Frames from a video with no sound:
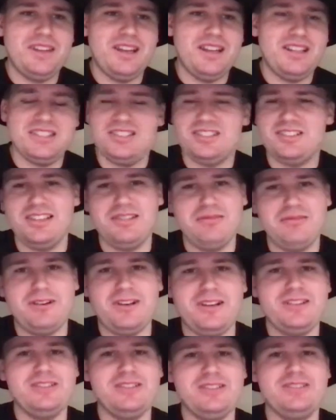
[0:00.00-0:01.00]
I just love
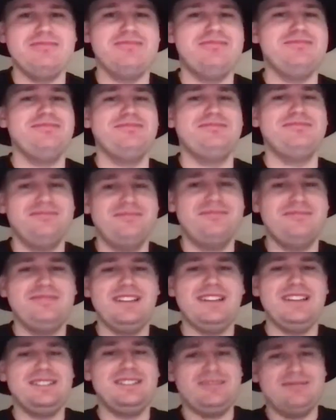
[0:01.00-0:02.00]
what I do.
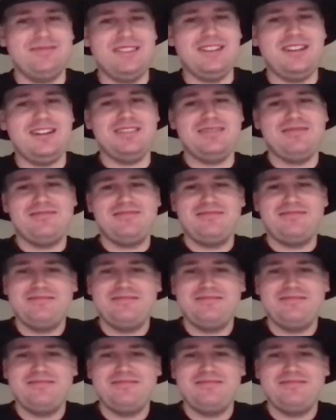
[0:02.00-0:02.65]
And you know,